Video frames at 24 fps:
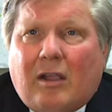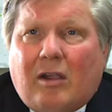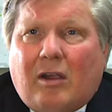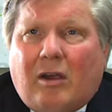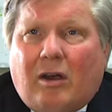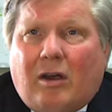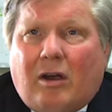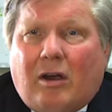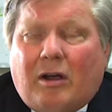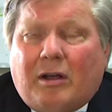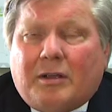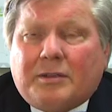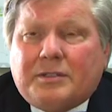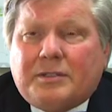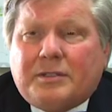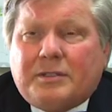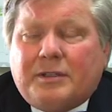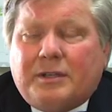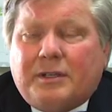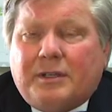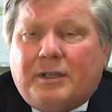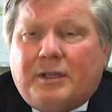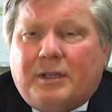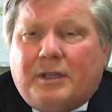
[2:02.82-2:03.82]

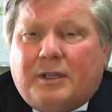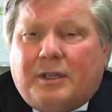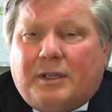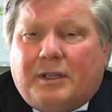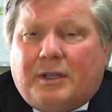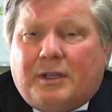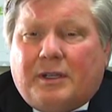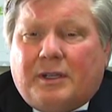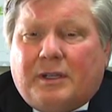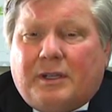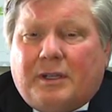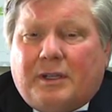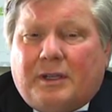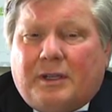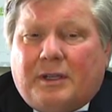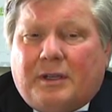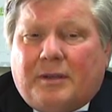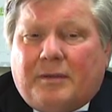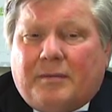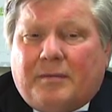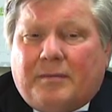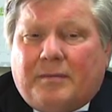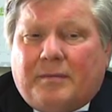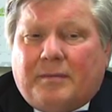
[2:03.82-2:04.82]
cost,
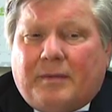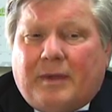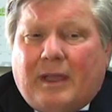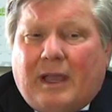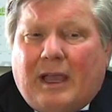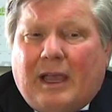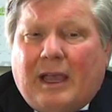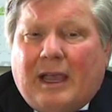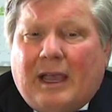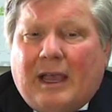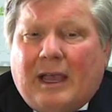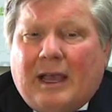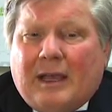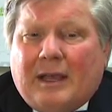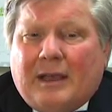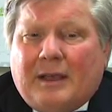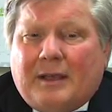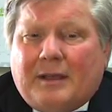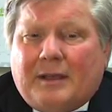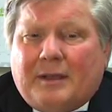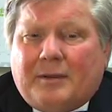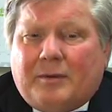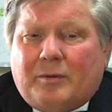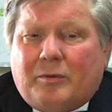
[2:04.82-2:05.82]

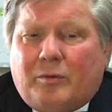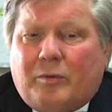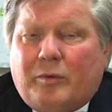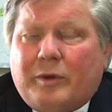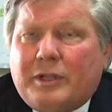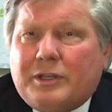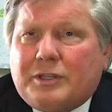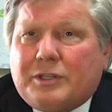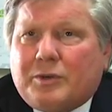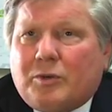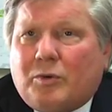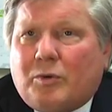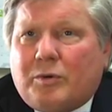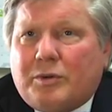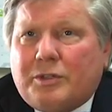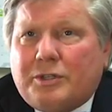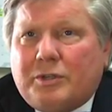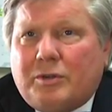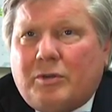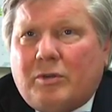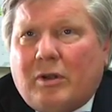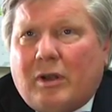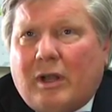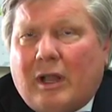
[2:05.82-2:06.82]
high resource
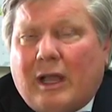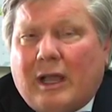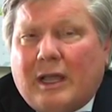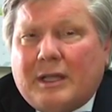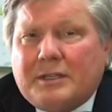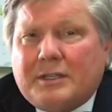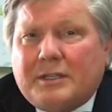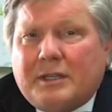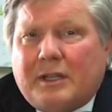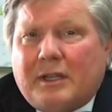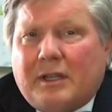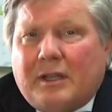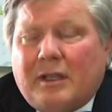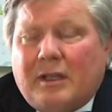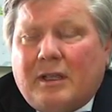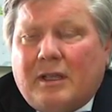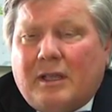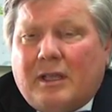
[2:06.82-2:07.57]
utilizing